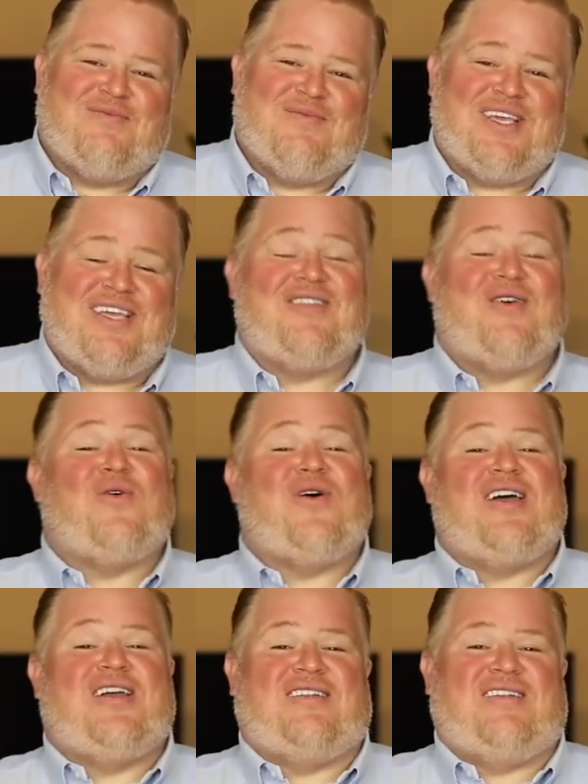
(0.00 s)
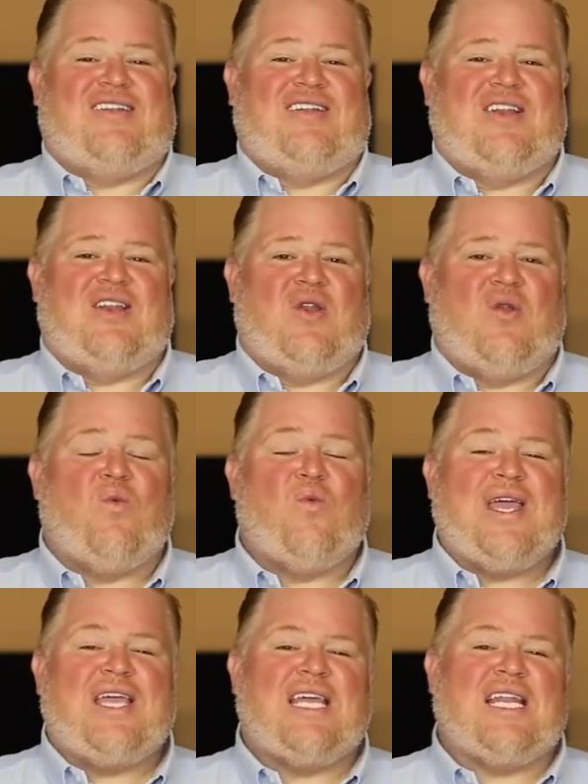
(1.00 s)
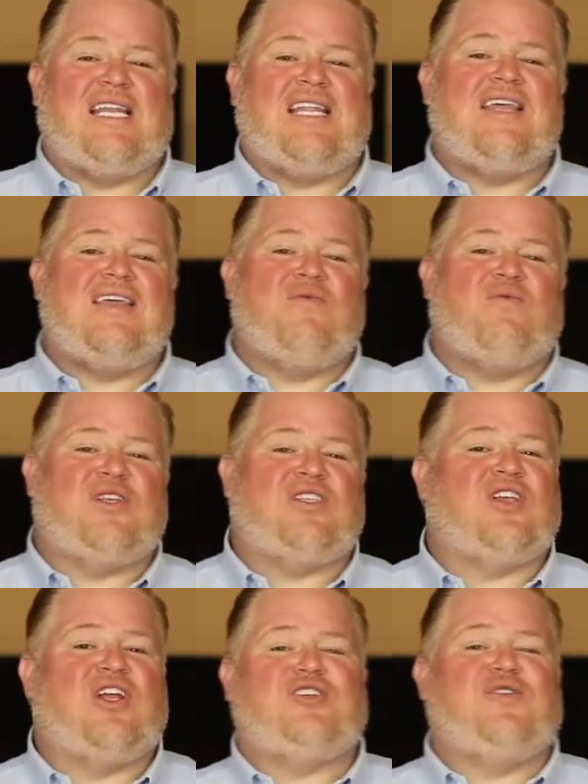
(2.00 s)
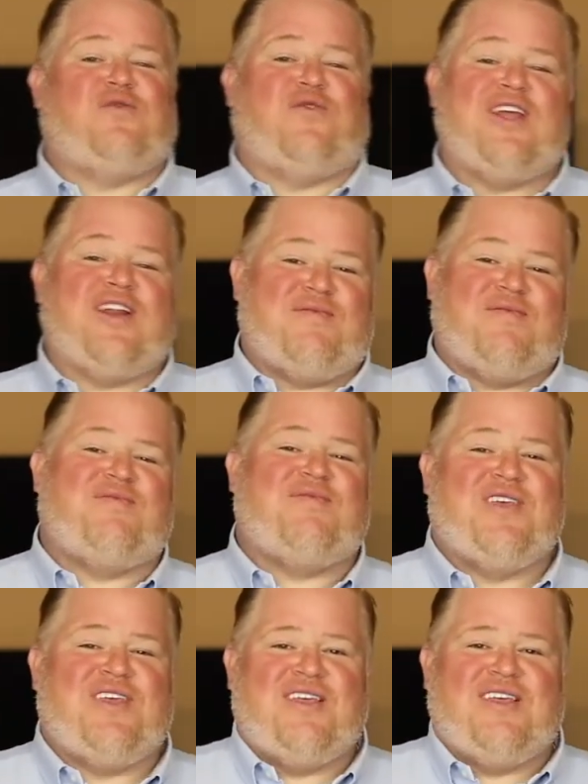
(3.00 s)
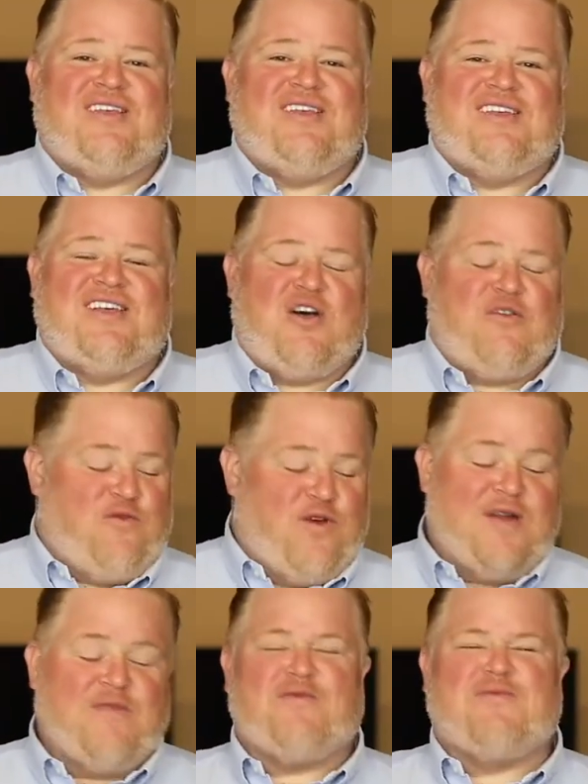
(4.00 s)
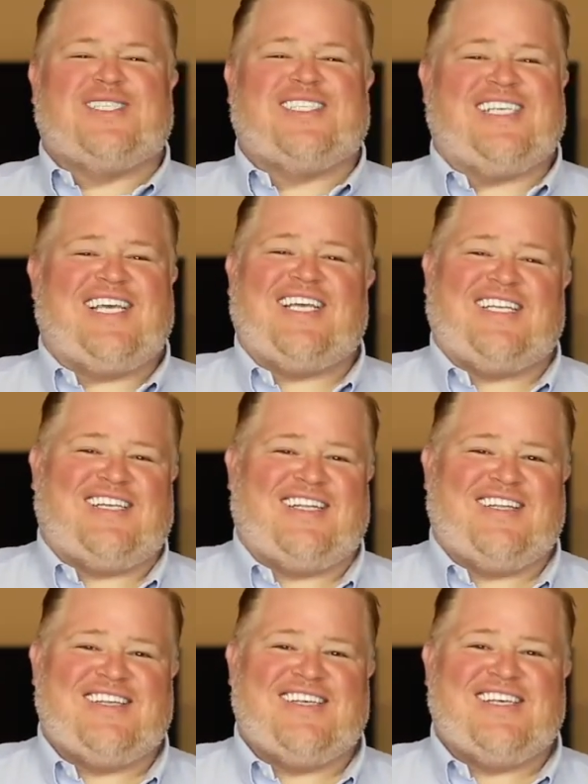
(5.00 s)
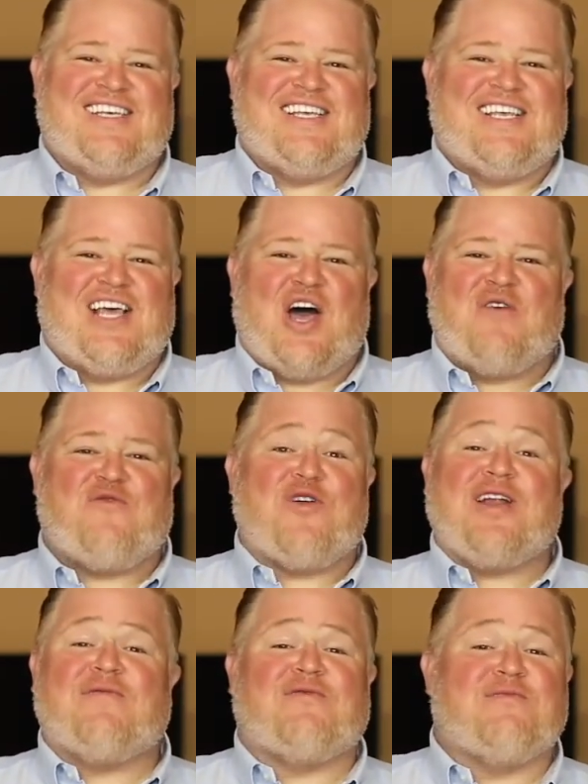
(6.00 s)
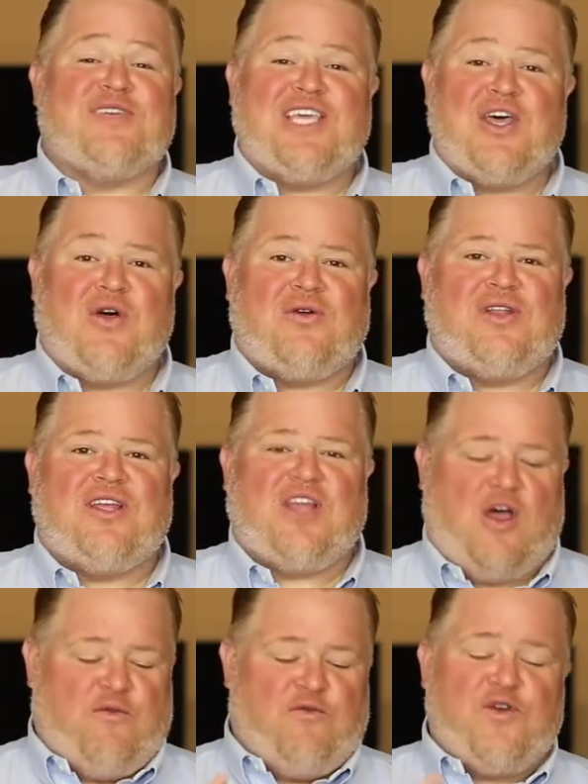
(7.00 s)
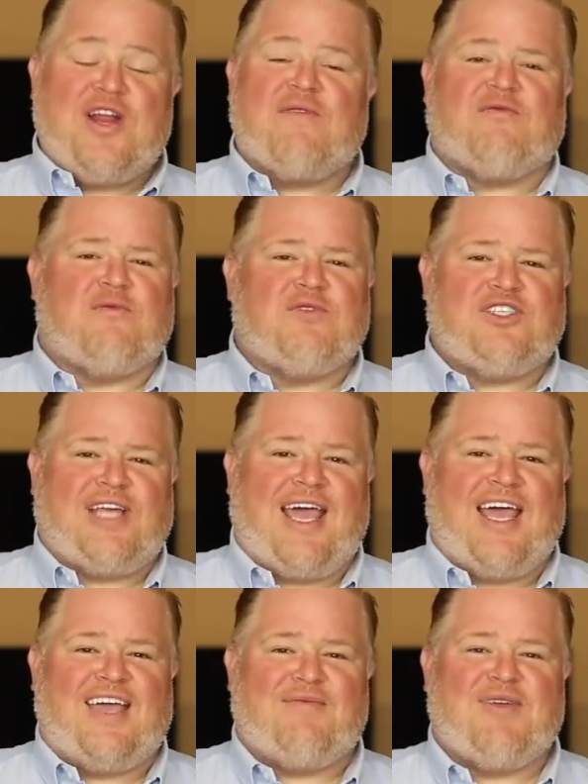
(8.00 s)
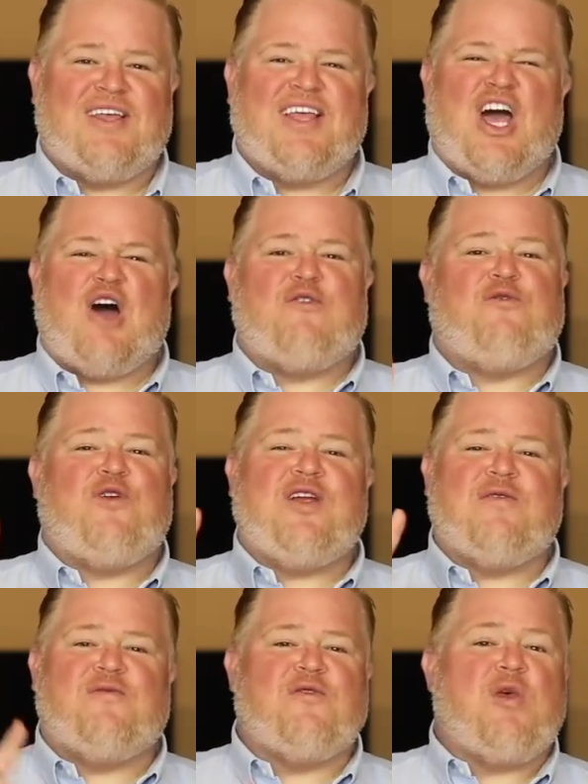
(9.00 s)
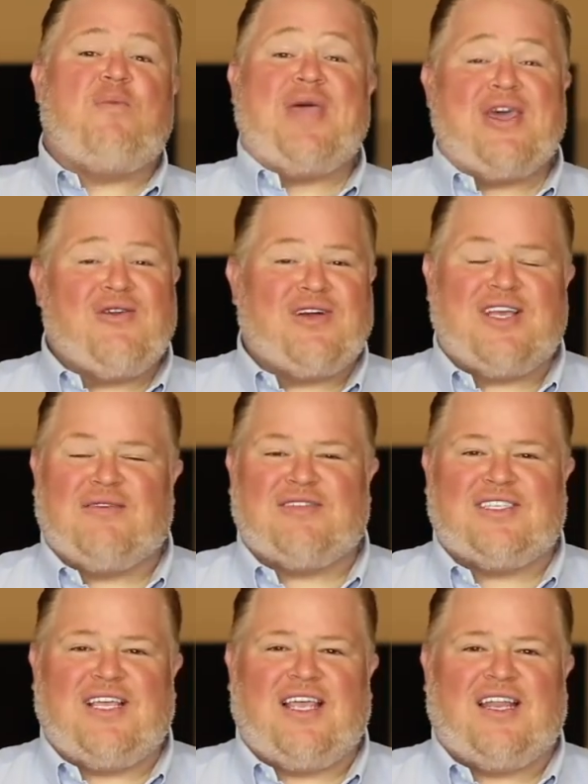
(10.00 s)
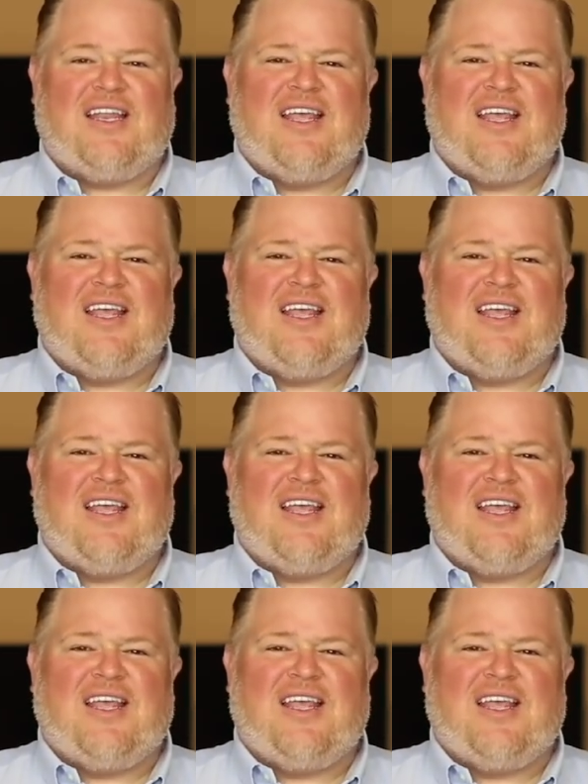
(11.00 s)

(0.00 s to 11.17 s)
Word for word: But you know what? We can live with such a freedom a freedom from sin, a freedom from guilt, a freedom from shame, a freedom from the penalty of sin,